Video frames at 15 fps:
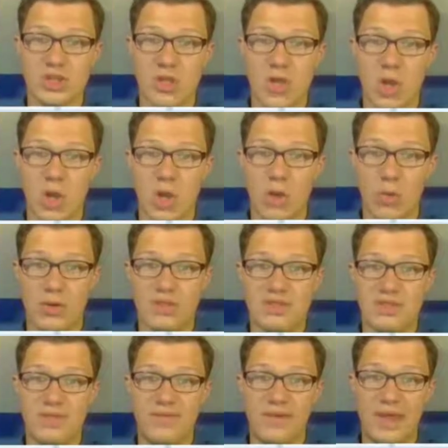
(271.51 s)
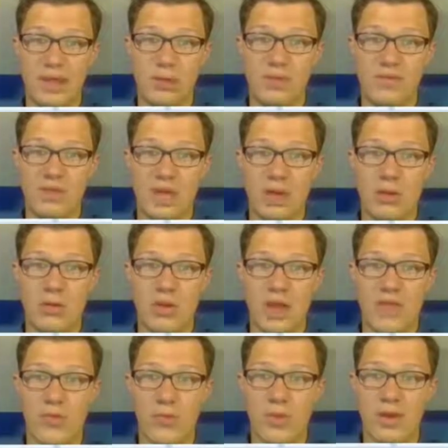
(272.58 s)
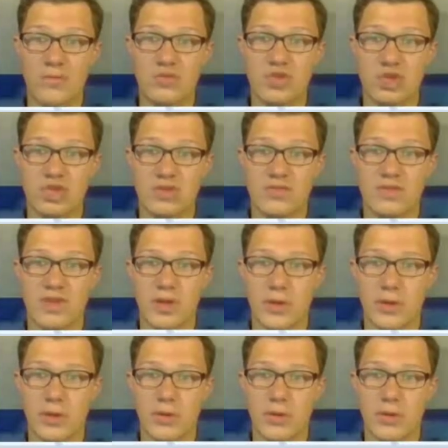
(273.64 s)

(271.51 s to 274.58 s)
according to the value of the error and the rate of change of the error.